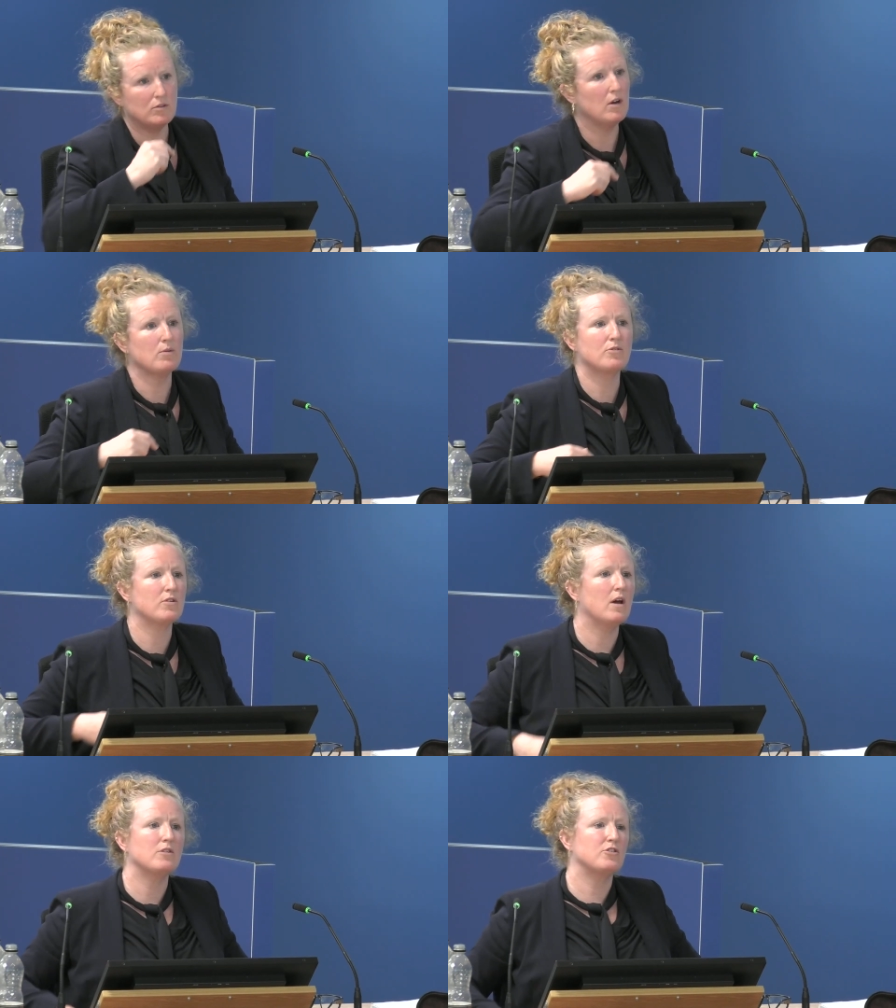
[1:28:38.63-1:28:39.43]
No, it's
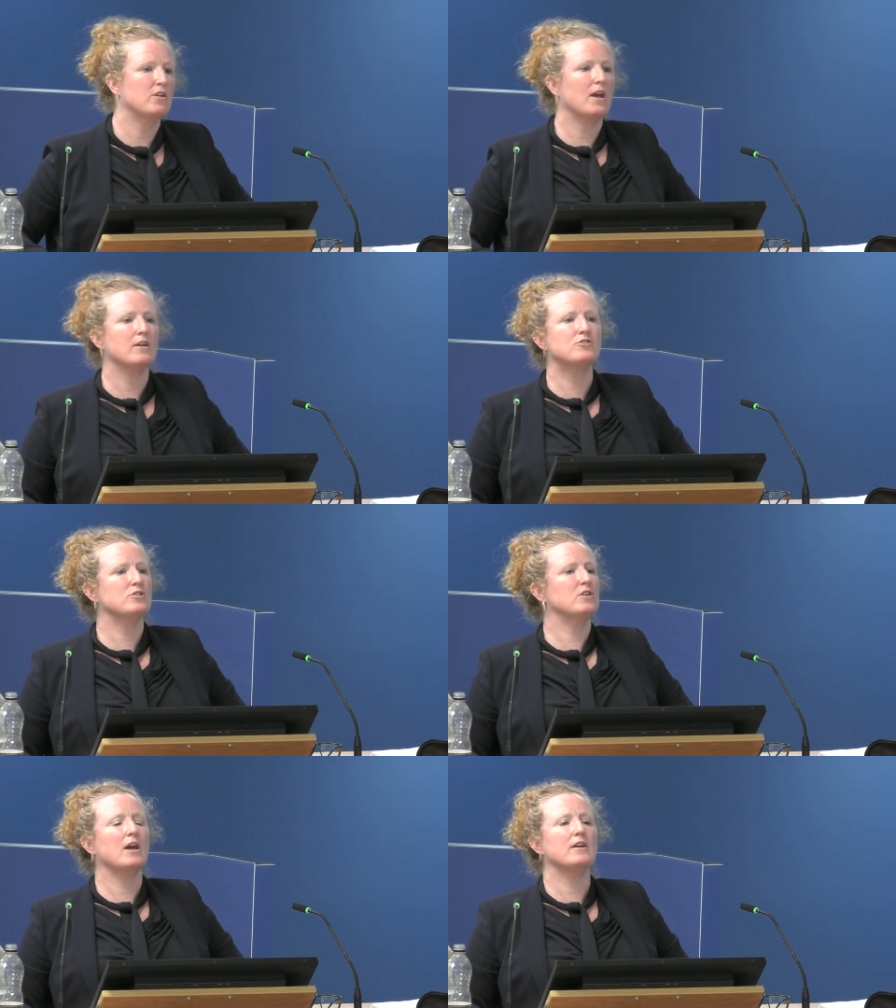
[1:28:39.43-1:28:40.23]
not. You can't
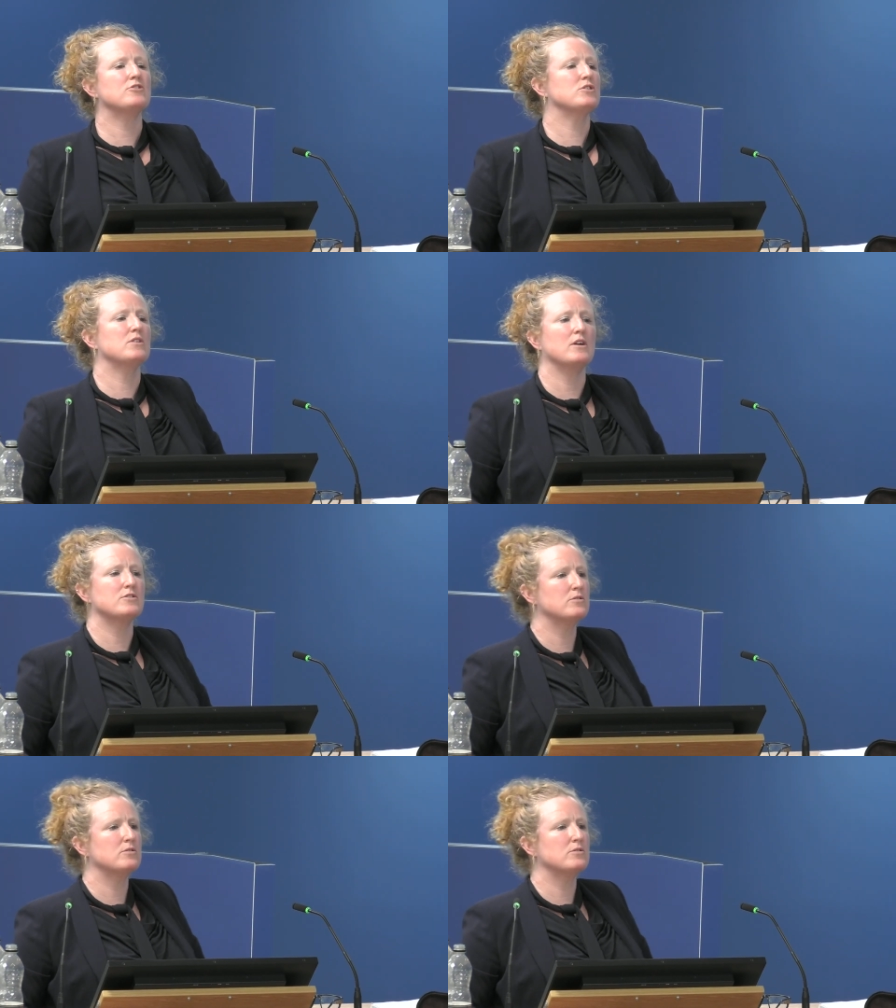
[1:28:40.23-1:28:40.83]
do that.